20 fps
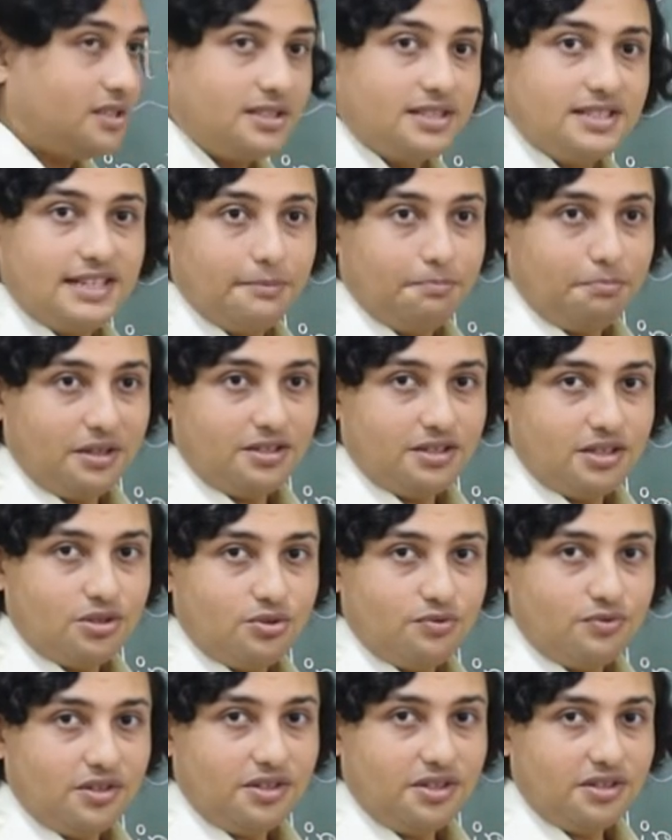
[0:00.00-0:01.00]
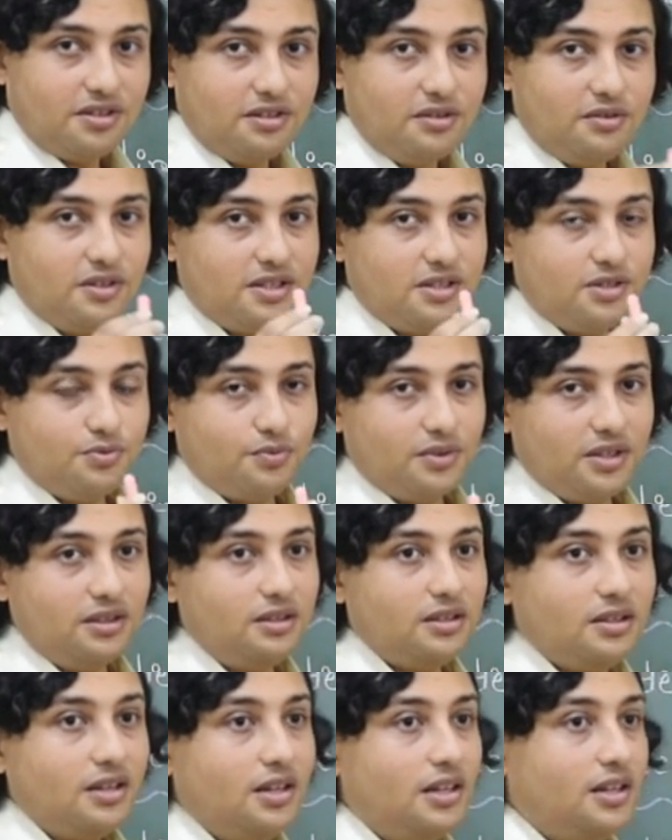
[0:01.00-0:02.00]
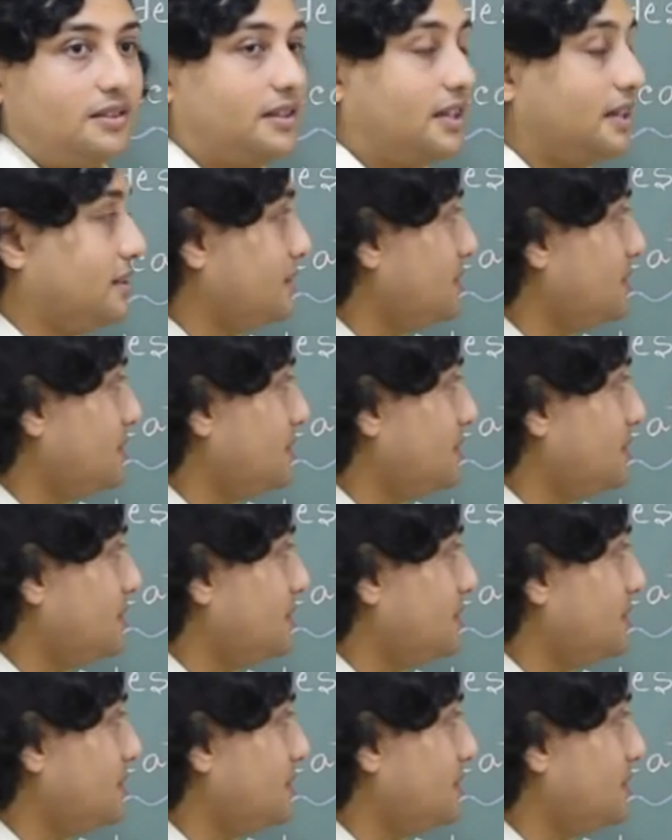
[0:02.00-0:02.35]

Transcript: is depicted over here is with that